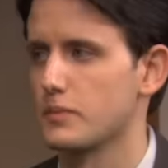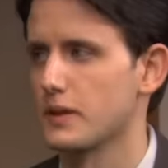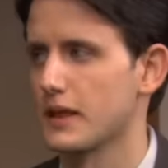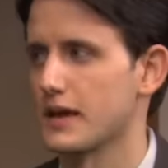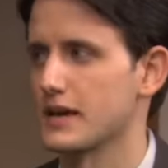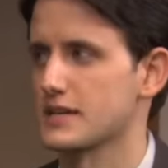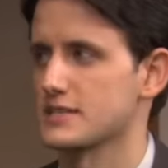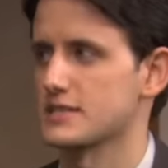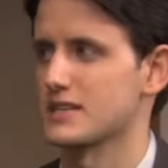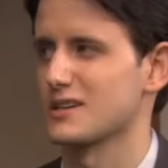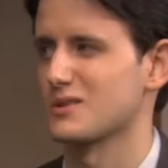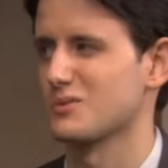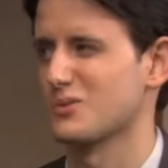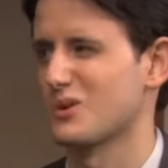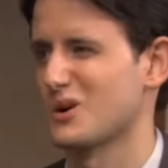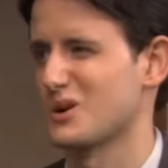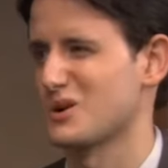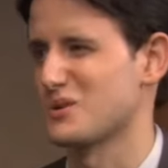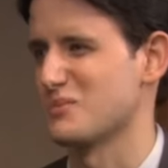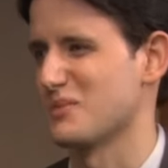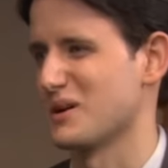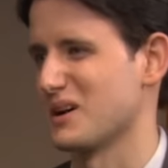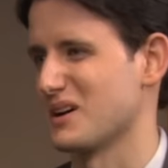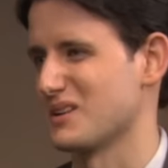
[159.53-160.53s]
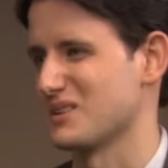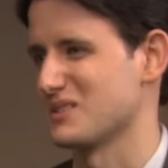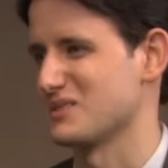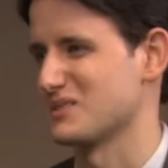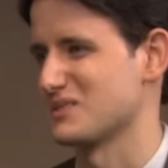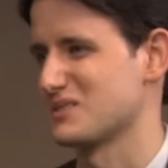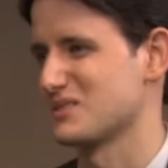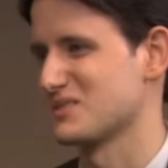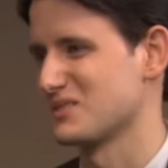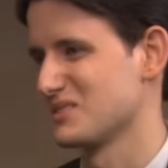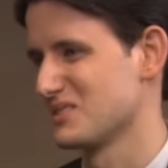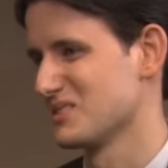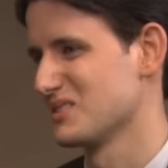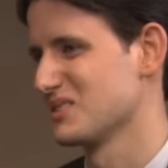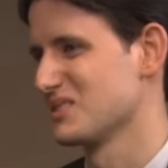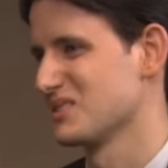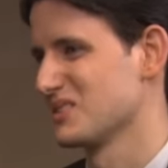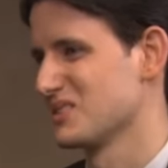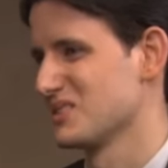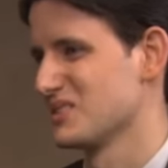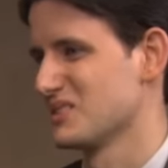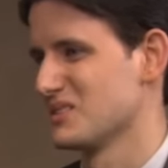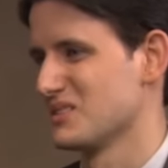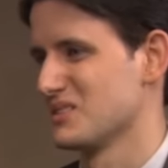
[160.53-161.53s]
for plastic water bottles,
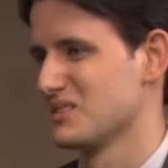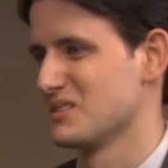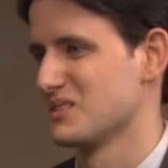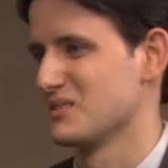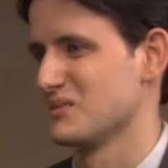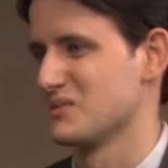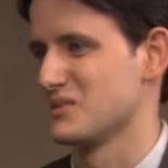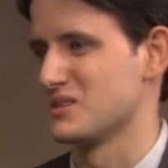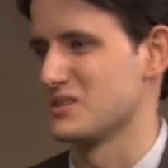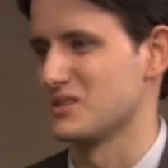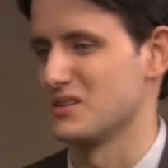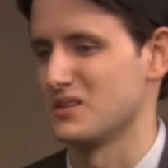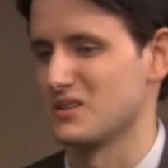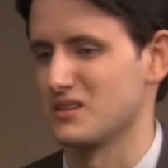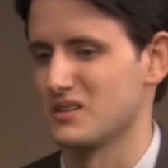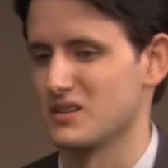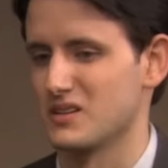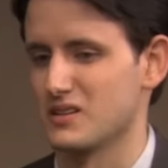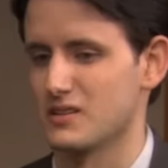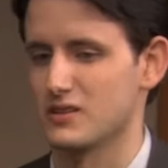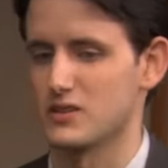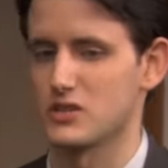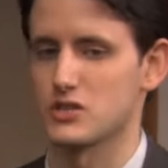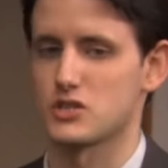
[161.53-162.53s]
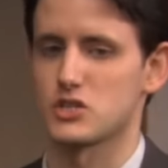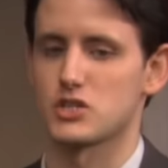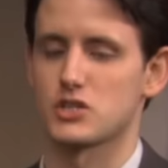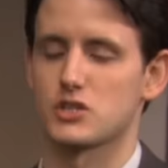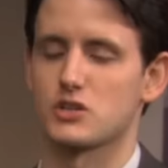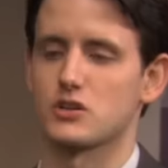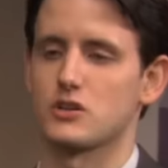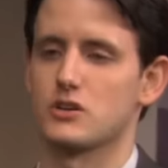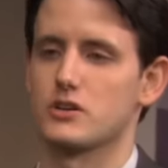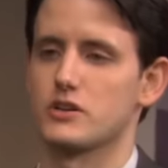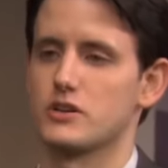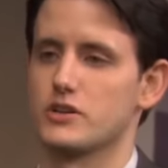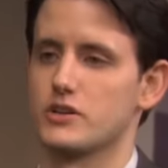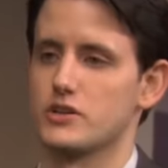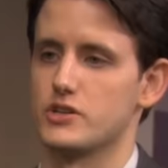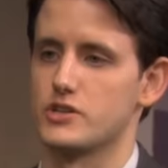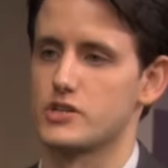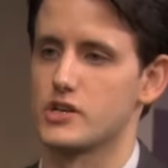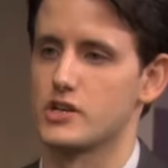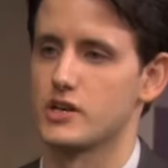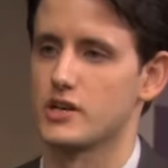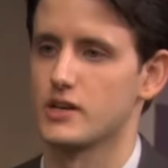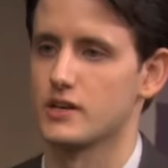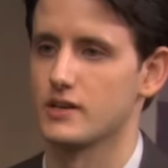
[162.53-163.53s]
which are the
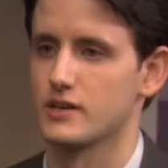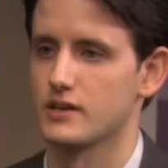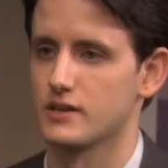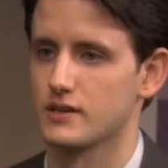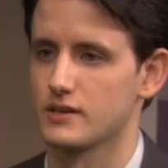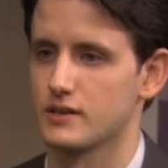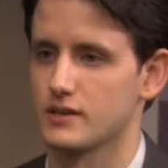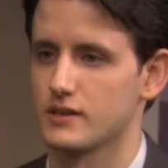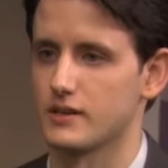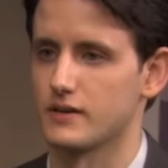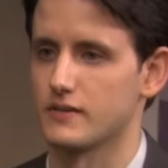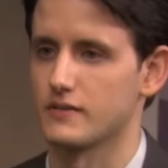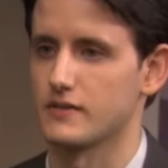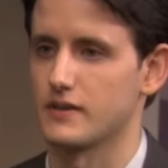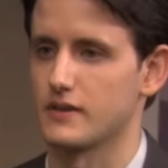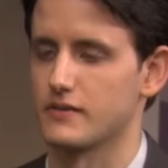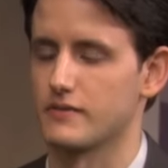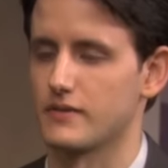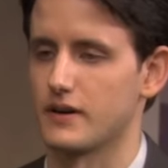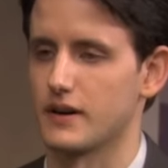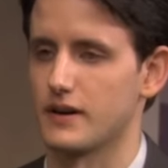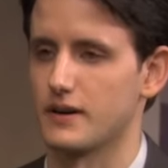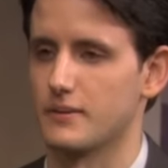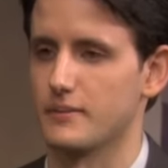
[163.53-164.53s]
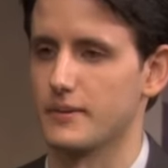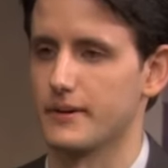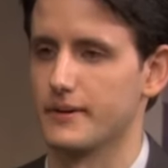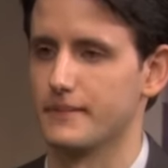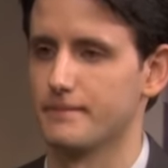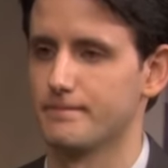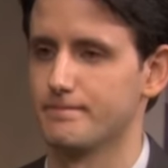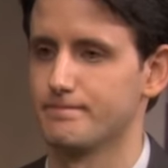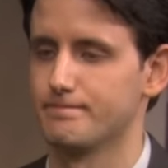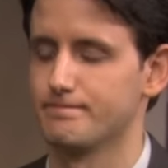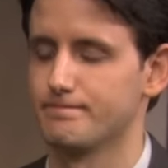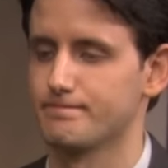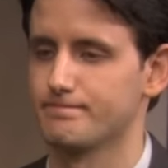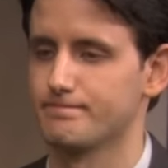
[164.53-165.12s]
scourge of the environment.